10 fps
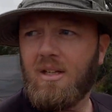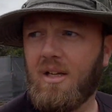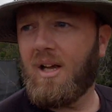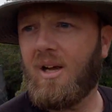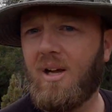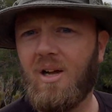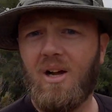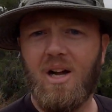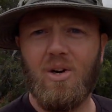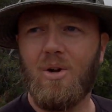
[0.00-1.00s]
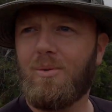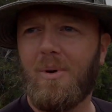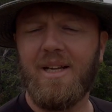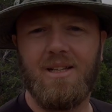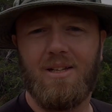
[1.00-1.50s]
I can't
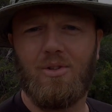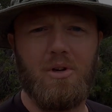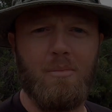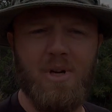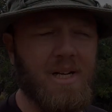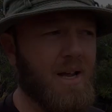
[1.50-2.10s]
wait to come and